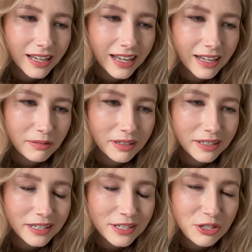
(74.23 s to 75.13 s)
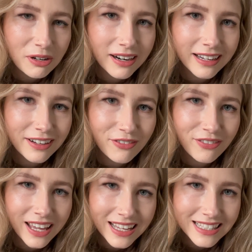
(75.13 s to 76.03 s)
I'm gonna try and
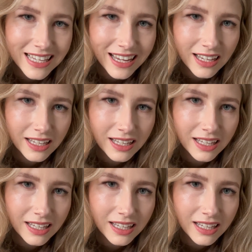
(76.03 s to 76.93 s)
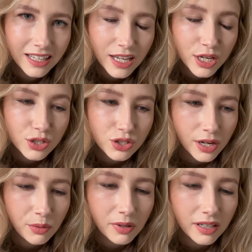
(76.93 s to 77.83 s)
fix it.
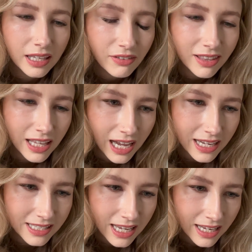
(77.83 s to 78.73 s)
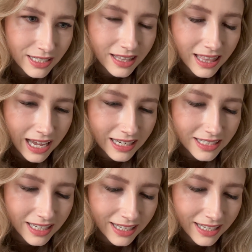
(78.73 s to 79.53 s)
So given that I said that